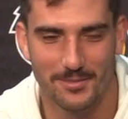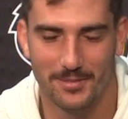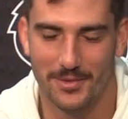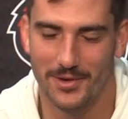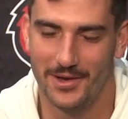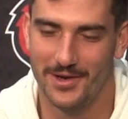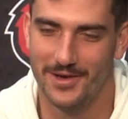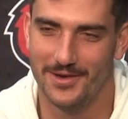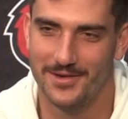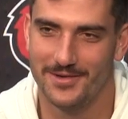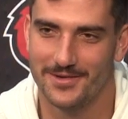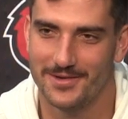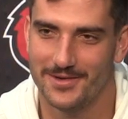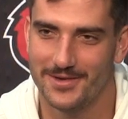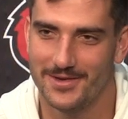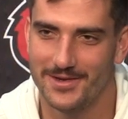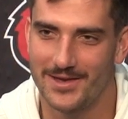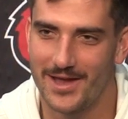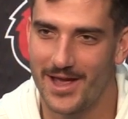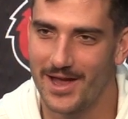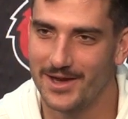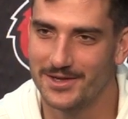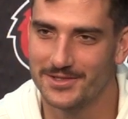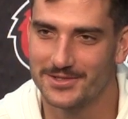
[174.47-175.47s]
But
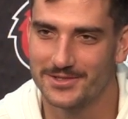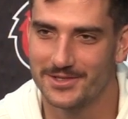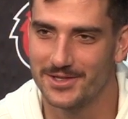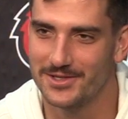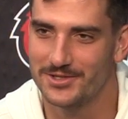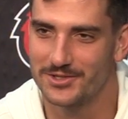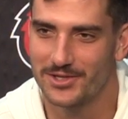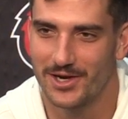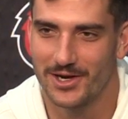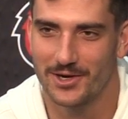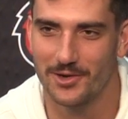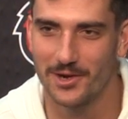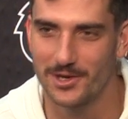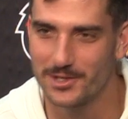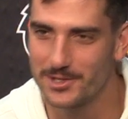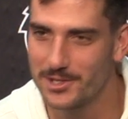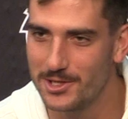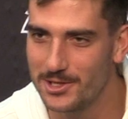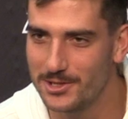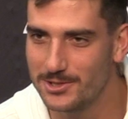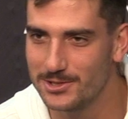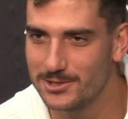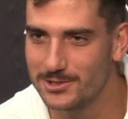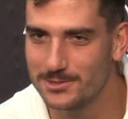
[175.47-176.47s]
yeah, I try to go out
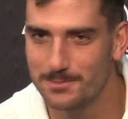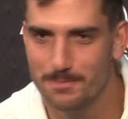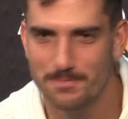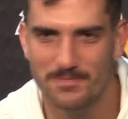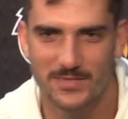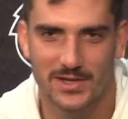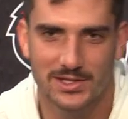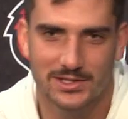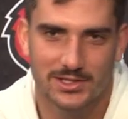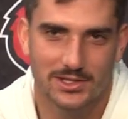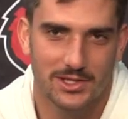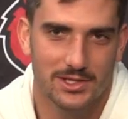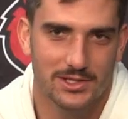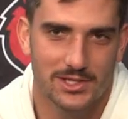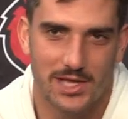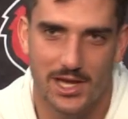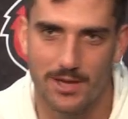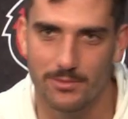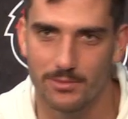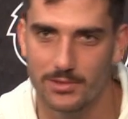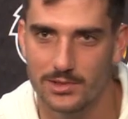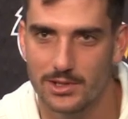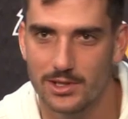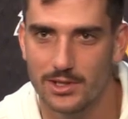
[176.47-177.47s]
there and just—it's a good
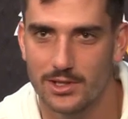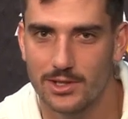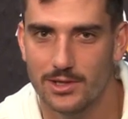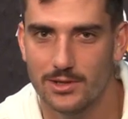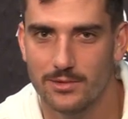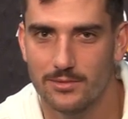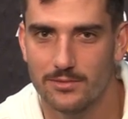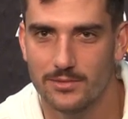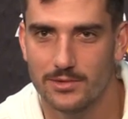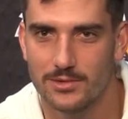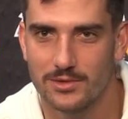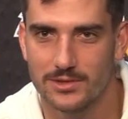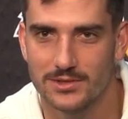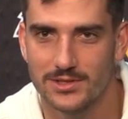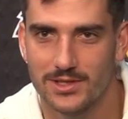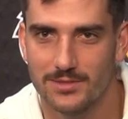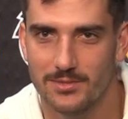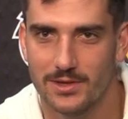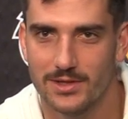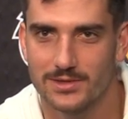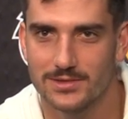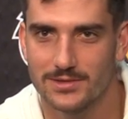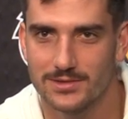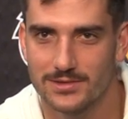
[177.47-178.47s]
time with your
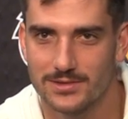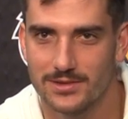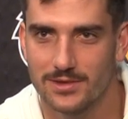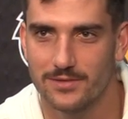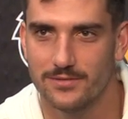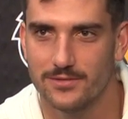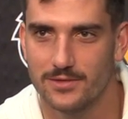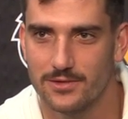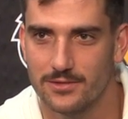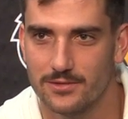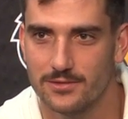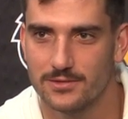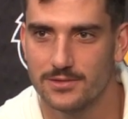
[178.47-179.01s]
teammates and stuff too.